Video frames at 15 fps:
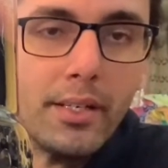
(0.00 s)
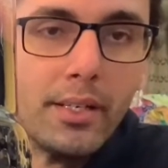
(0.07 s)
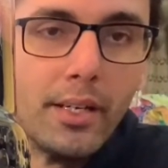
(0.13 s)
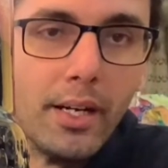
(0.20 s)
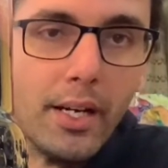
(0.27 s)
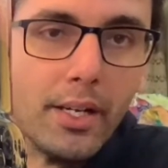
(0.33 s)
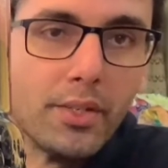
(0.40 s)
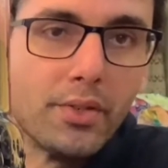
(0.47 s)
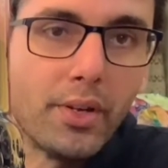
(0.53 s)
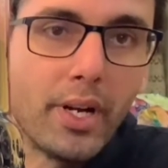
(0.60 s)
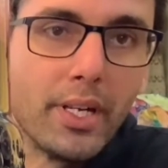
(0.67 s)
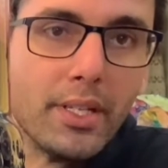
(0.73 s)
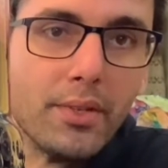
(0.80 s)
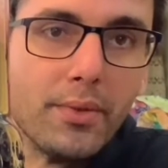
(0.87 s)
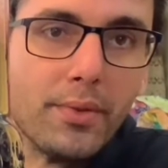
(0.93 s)
tried
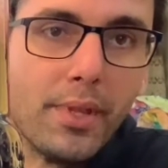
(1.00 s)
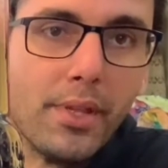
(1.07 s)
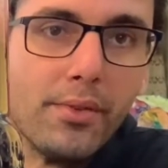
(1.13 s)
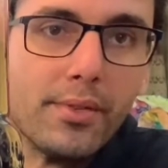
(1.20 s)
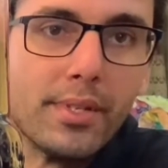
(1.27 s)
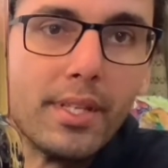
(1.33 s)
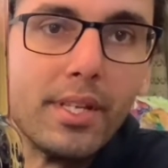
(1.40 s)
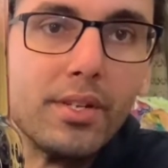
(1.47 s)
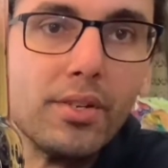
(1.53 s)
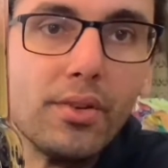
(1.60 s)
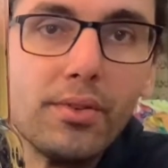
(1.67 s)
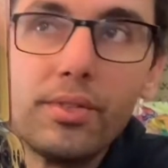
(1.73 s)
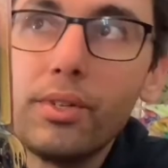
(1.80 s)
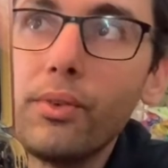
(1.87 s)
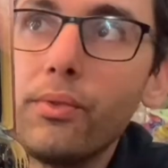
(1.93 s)
to use the juice
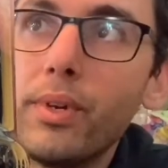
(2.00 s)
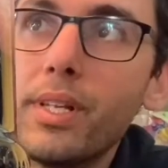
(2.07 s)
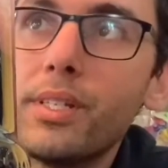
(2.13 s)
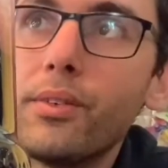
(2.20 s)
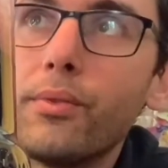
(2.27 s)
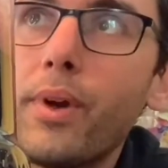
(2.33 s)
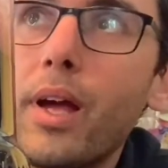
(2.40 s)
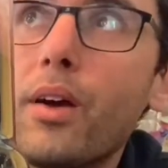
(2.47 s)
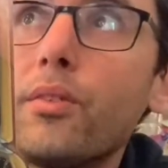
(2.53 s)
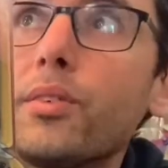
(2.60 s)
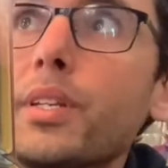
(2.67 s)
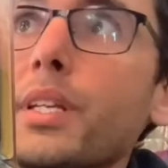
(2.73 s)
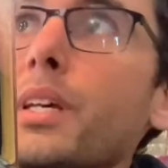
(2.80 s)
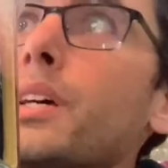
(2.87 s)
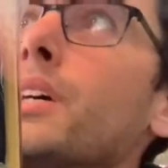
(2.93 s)
to rinse around
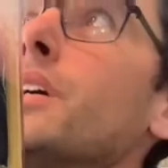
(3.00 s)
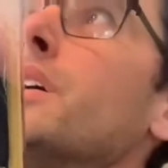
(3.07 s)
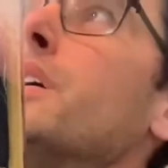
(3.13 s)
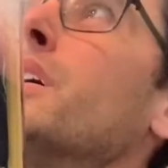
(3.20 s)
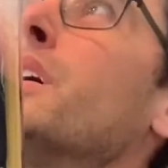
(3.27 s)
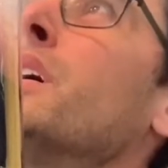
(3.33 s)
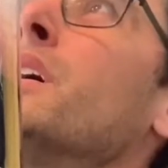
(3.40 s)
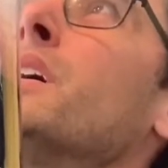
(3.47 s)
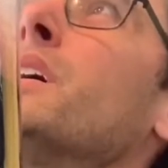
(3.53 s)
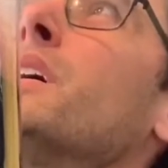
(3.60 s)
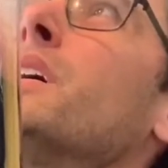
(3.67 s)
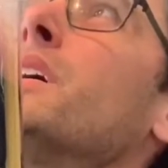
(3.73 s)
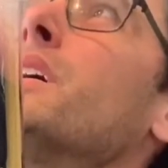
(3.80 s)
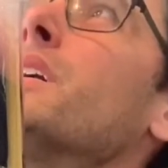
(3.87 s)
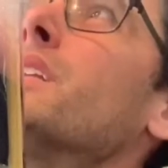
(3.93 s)

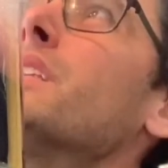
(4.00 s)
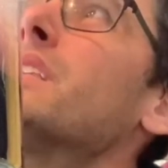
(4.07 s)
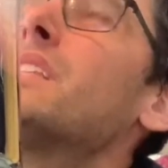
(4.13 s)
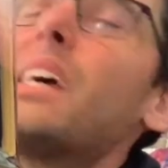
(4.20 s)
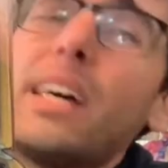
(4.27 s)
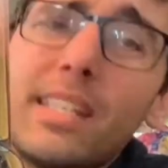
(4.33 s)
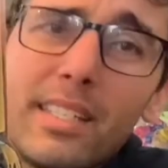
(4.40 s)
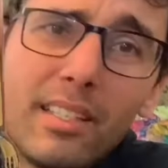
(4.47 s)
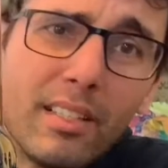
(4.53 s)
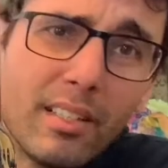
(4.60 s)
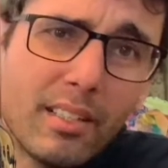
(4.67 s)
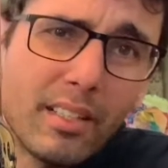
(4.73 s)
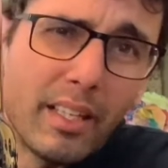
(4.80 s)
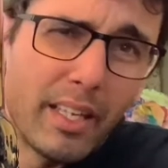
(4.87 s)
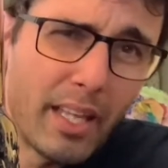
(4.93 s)
doesn't look
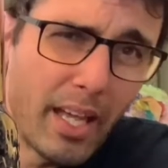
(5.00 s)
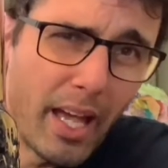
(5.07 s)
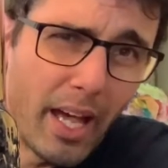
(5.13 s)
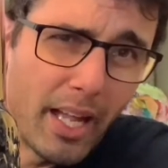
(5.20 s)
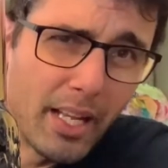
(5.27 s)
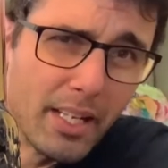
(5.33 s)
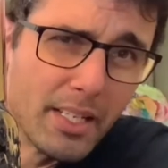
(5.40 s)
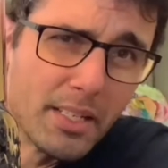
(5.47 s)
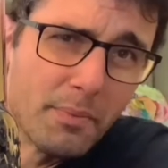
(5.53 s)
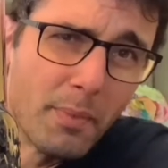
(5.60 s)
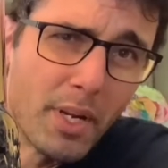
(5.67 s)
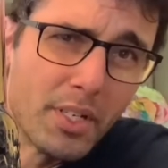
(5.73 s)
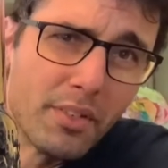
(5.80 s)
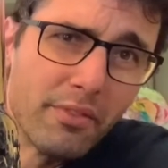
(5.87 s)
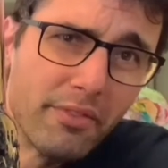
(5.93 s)
like it had as much
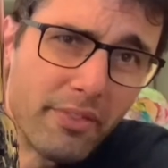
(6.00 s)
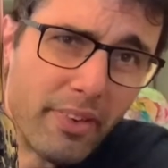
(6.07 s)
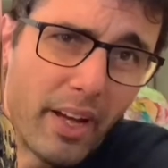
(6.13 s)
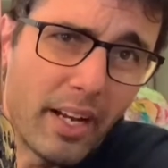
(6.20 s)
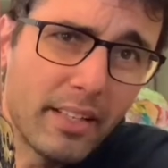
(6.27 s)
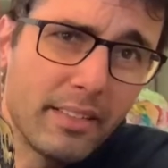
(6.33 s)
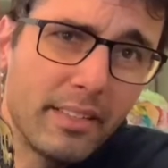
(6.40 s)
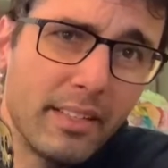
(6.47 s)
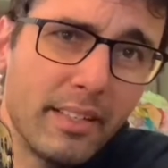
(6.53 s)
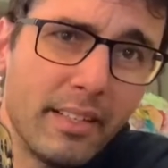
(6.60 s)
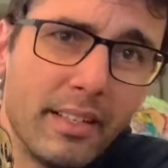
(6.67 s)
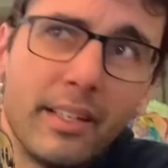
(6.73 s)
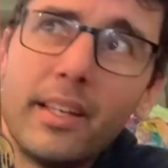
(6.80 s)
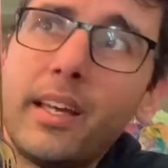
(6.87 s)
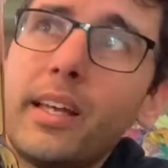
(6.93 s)
effect
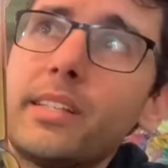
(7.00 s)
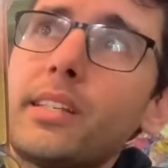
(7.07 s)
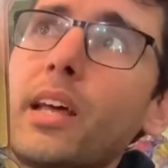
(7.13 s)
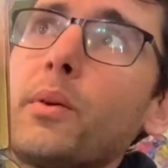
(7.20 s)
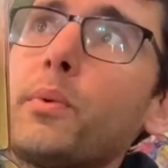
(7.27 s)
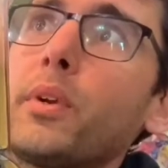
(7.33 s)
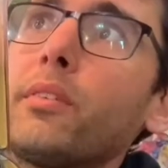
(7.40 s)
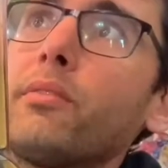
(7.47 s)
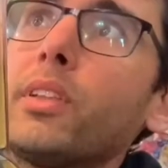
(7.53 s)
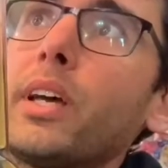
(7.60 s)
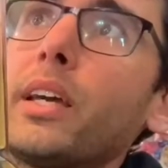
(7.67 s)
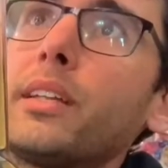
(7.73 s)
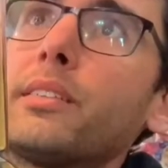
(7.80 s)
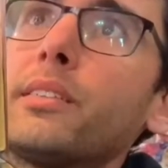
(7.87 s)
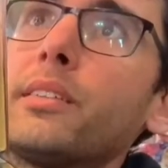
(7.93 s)
as I would have
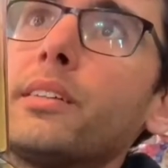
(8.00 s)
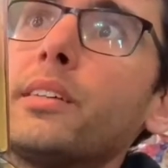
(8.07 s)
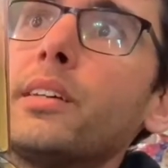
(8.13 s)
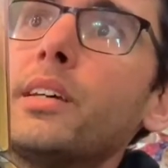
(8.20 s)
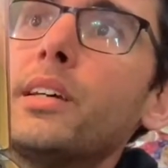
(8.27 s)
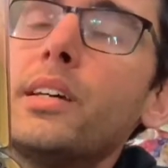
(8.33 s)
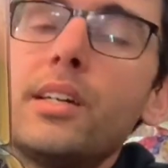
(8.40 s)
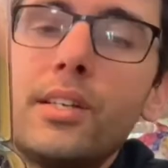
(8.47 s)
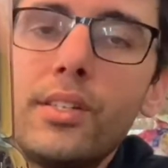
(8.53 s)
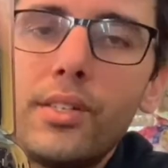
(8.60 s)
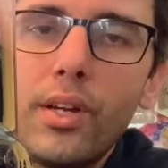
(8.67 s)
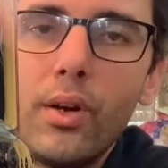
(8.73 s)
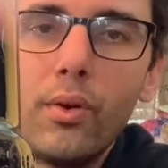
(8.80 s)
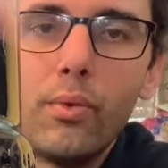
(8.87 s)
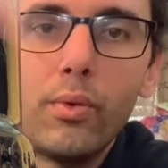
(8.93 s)
liked. So
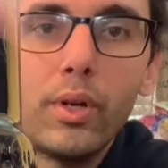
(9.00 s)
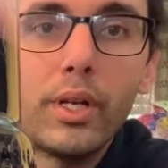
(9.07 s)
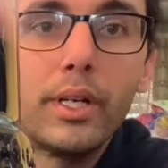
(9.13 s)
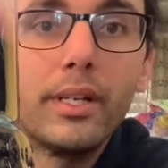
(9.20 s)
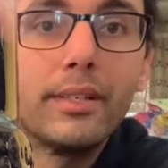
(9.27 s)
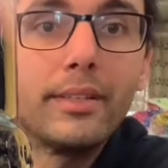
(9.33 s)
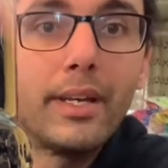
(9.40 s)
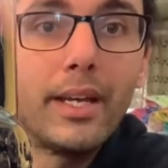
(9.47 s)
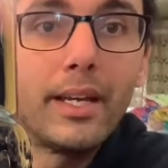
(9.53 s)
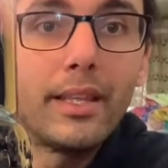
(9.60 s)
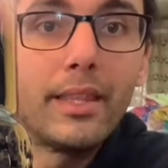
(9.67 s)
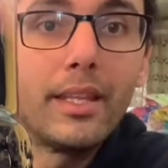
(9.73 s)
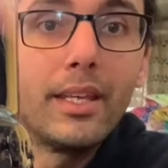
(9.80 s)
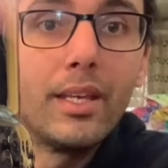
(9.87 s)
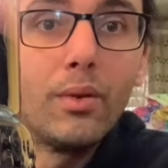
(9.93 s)
we're going to take
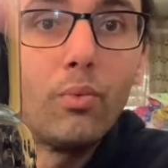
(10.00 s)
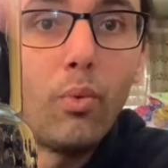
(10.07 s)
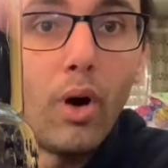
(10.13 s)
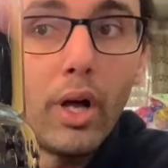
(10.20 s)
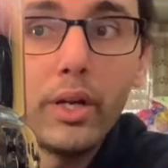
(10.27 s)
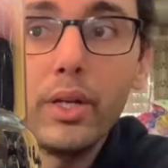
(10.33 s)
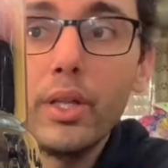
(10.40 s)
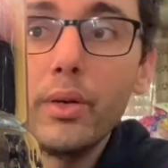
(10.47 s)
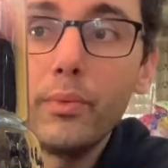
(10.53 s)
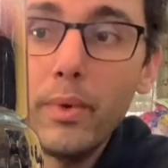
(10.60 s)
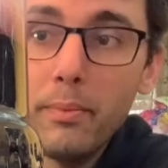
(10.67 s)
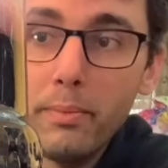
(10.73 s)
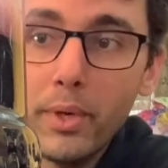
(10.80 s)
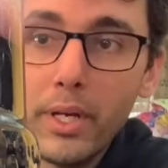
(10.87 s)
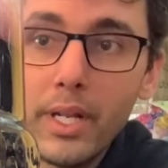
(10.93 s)
the water that we
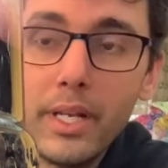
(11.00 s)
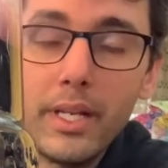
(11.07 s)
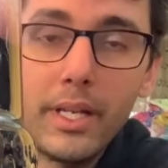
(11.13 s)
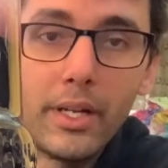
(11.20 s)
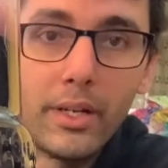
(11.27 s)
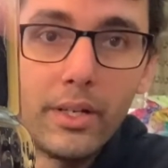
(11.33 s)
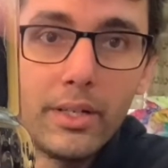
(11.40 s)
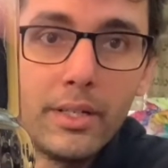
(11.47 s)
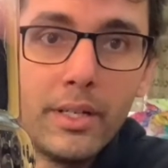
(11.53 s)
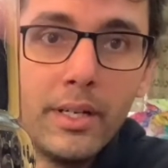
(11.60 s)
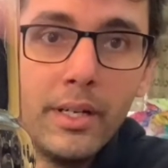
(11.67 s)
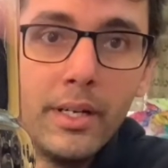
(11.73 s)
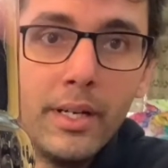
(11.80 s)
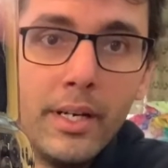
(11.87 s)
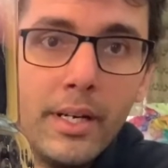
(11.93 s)
put in here
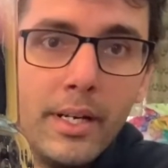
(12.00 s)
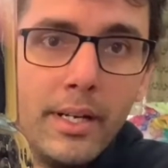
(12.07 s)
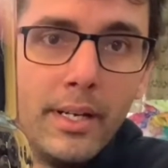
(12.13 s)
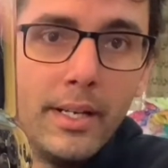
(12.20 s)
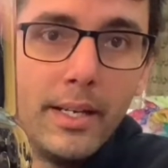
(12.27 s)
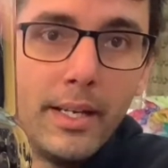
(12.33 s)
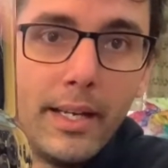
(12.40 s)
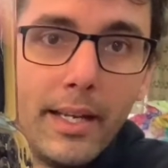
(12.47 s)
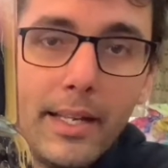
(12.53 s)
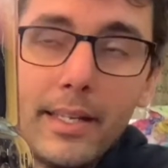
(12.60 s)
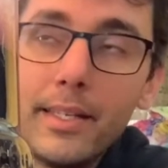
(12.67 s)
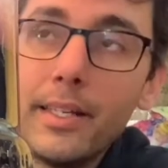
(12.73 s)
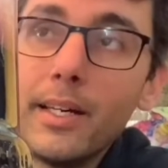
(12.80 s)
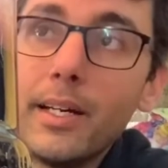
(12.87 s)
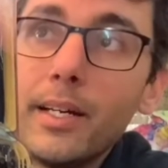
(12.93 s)

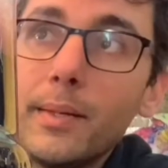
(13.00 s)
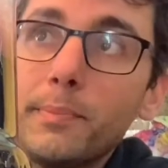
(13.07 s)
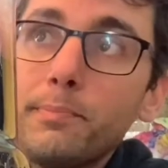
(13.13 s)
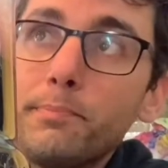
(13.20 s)
and